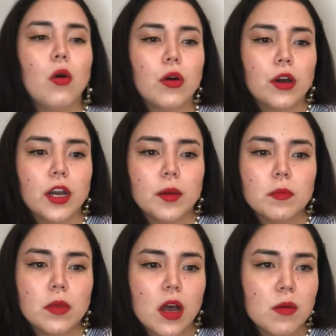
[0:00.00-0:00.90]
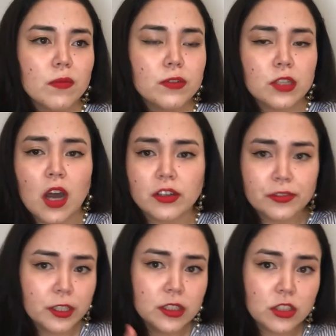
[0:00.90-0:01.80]
or
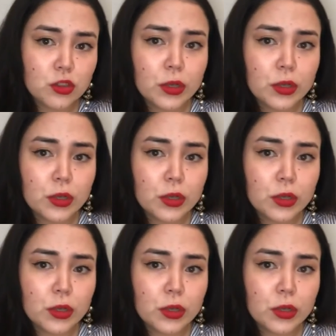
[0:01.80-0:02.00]
photographers are